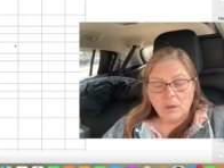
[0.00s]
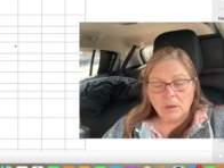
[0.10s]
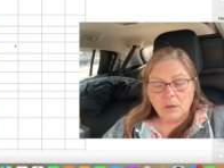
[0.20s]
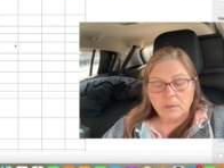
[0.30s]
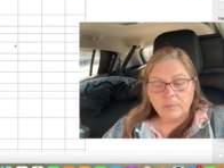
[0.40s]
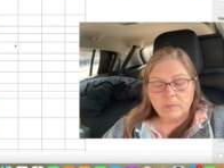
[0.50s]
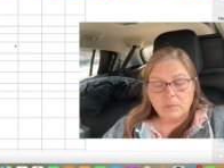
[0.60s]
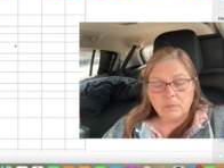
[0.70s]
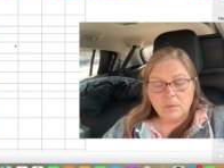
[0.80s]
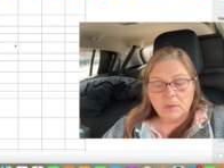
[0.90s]
um,
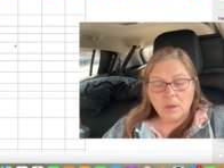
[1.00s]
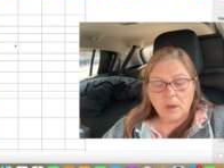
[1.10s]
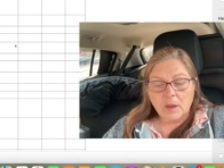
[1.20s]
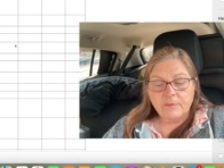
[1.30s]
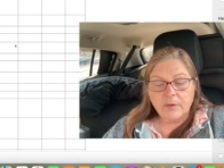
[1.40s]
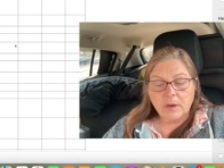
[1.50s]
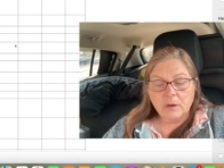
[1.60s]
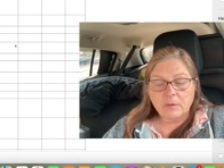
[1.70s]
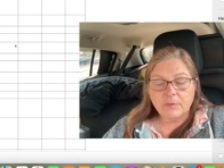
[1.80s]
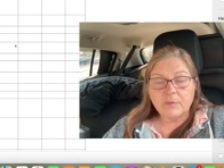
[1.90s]
I
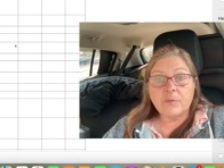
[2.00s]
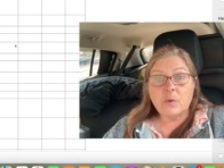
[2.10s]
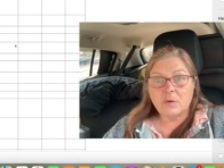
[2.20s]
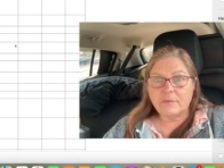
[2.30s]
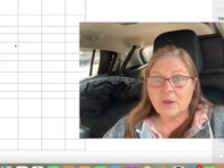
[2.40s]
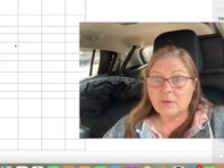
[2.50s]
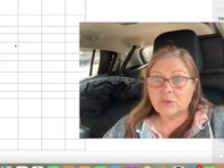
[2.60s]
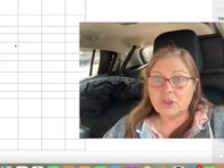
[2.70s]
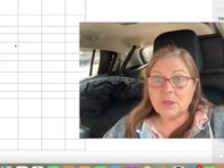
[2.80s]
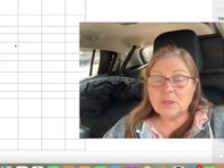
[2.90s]
figure for four or five
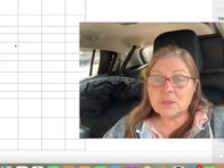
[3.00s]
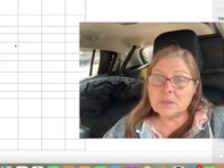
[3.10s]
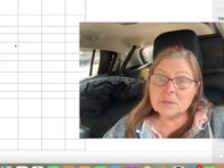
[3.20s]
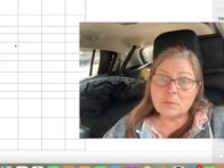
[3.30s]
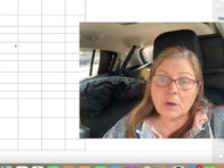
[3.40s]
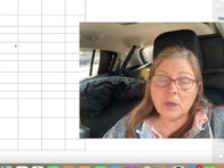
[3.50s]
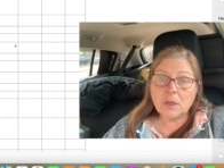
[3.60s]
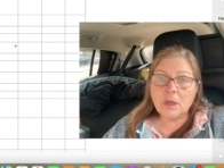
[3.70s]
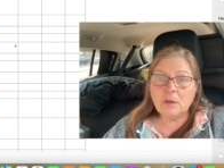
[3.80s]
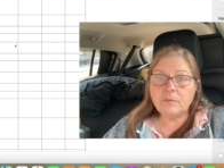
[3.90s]
sheets is what I'd
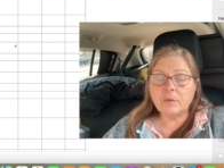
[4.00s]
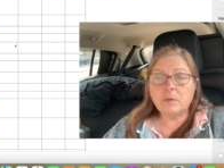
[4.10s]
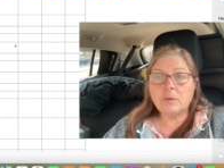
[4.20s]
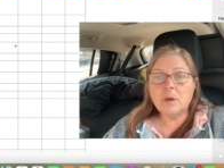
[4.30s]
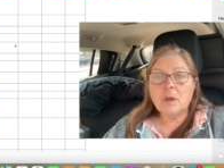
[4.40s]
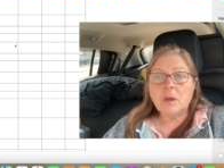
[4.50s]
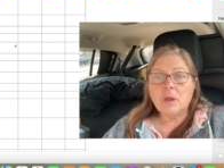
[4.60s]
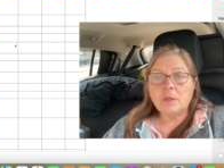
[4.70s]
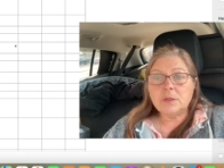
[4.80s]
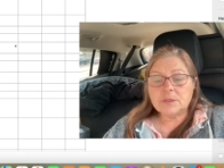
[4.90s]
need for
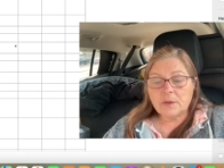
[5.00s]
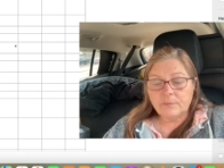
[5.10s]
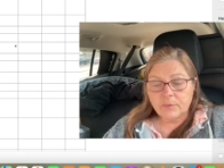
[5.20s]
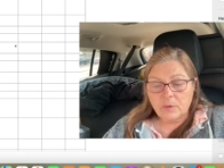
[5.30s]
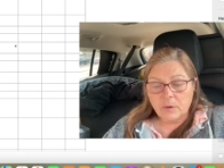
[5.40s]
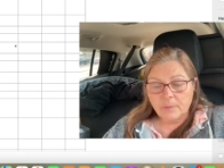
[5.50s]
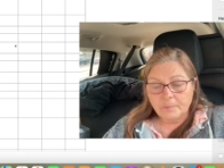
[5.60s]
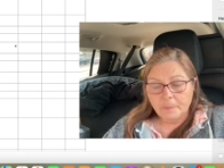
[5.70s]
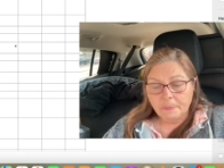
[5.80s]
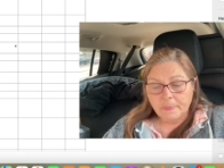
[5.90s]
the subfloor
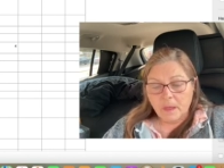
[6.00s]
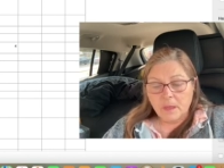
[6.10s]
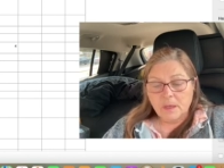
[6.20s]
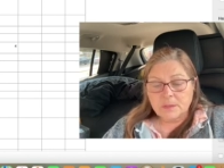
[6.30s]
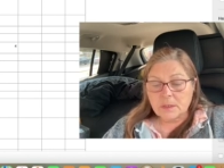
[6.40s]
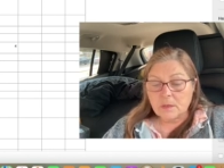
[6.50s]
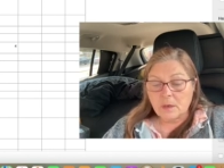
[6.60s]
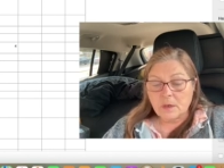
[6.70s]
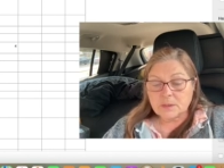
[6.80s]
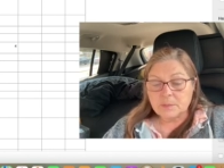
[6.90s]
it's going to
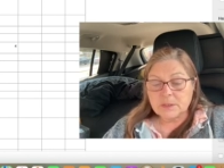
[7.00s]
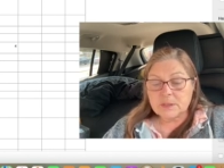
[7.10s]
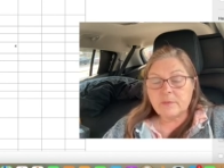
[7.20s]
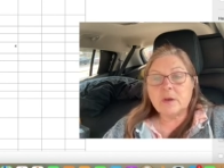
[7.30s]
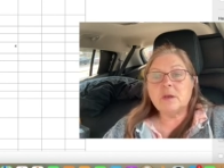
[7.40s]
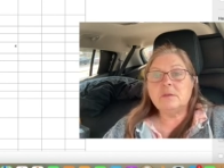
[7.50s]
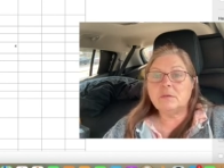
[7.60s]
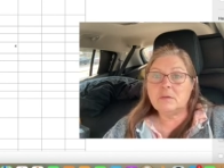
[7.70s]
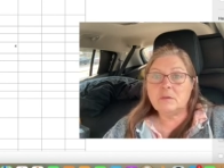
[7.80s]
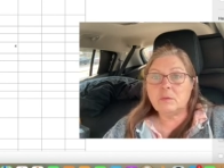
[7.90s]
cost me
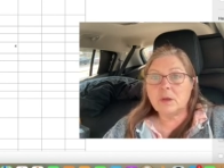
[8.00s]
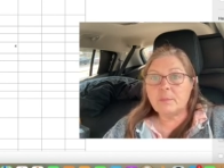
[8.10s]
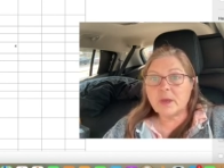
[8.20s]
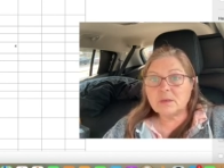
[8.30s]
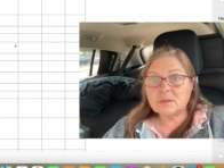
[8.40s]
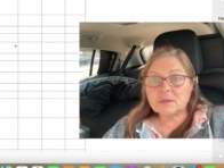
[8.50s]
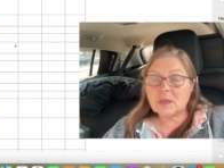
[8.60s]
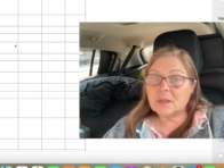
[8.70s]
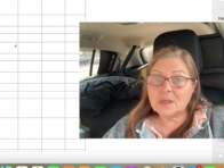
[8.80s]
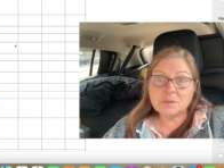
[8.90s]
720 bucks,
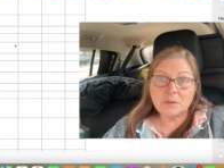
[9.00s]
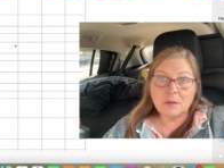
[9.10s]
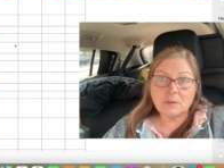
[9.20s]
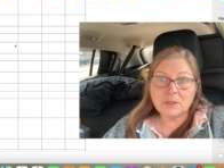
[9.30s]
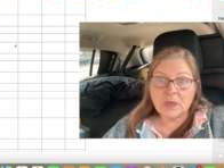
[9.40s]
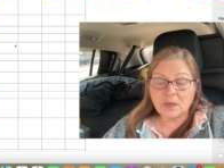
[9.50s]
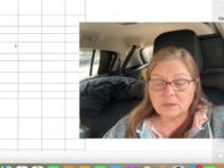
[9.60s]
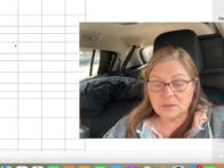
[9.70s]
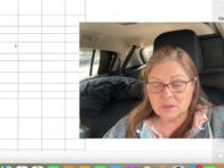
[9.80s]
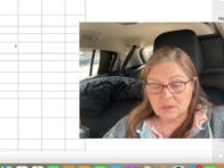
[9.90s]
and that's without the
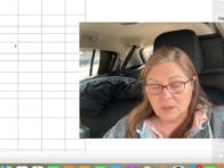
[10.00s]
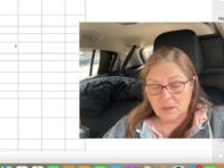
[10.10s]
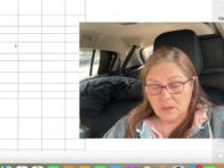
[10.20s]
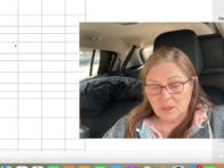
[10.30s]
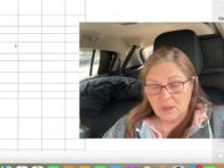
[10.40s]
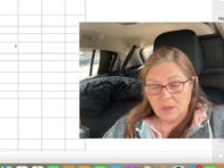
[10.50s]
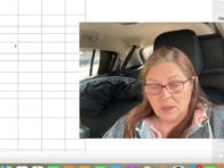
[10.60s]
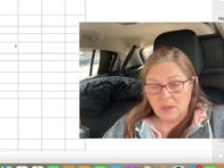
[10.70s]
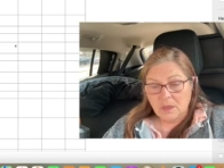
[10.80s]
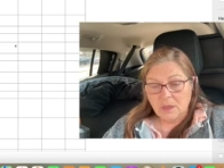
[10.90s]
taxes.
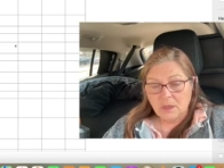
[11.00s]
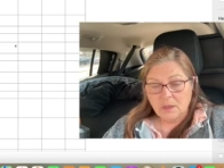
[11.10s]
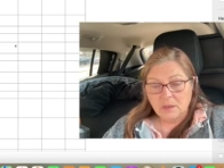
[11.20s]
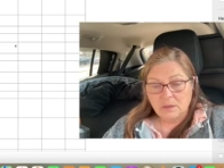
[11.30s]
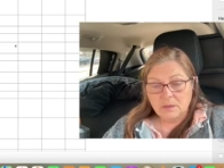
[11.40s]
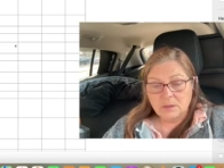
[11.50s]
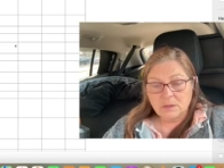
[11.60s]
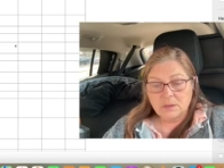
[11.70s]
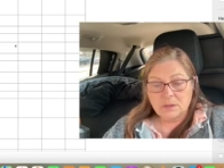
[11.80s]
And this